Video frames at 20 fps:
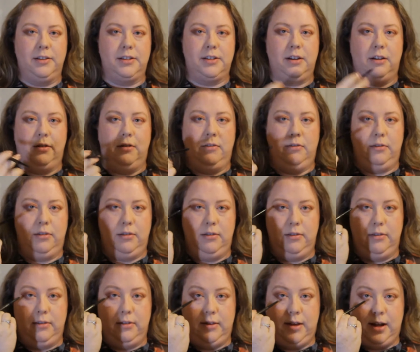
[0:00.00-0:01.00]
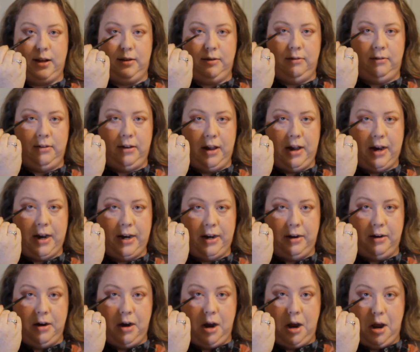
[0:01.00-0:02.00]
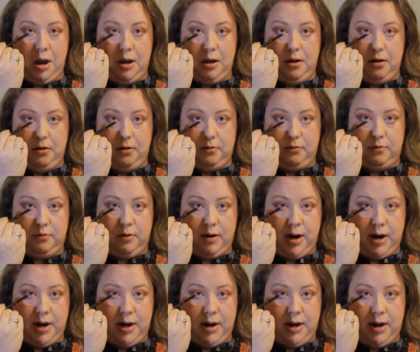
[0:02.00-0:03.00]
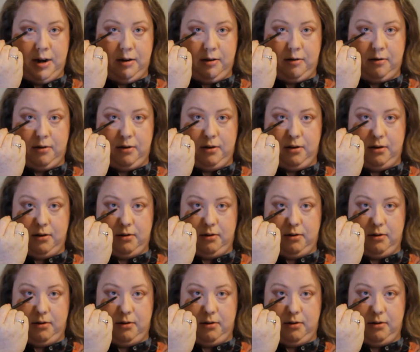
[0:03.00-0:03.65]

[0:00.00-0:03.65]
So that little line right here